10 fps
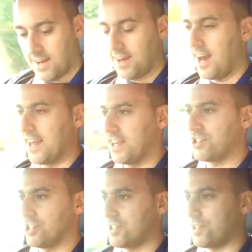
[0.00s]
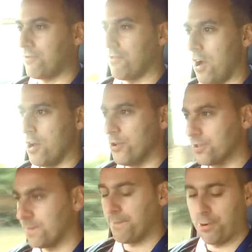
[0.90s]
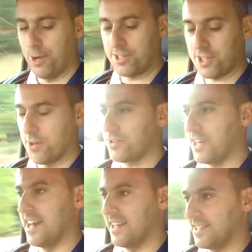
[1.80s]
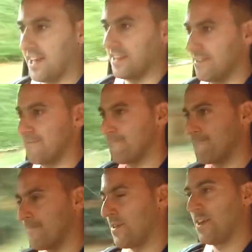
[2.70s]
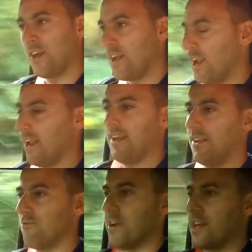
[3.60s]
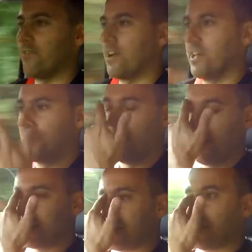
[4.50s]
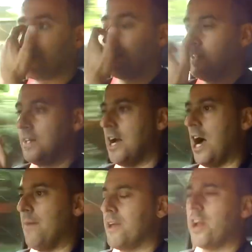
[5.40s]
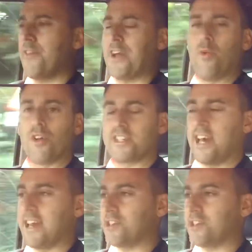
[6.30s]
and it just throws and puts those gears in really nice. The only thing I would say is